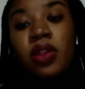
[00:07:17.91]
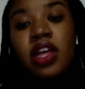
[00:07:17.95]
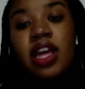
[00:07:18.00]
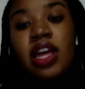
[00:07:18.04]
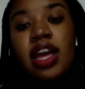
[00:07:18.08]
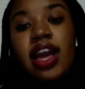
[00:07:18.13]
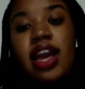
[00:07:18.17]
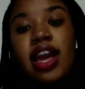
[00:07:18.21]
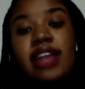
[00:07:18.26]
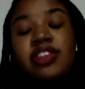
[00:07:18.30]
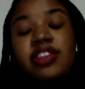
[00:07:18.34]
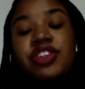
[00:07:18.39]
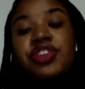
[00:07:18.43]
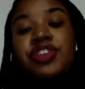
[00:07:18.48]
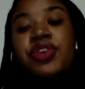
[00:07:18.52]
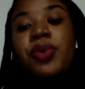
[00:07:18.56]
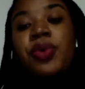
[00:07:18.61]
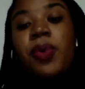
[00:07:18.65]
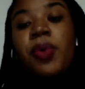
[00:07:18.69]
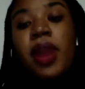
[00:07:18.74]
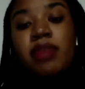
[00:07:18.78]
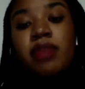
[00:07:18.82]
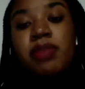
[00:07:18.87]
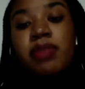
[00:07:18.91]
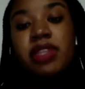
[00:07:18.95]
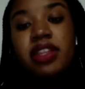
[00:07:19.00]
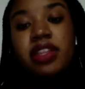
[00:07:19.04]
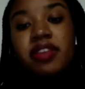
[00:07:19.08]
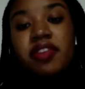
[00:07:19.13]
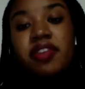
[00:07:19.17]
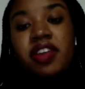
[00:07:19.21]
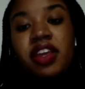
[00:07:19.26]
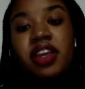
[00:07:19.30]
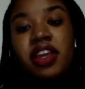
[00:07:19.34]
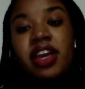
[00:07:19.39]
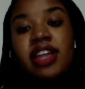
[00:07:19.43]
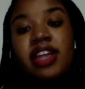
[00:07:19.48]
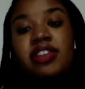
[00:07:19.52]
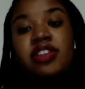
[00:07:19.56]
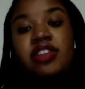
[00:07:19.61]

I didn't know where I'd be living. I didn't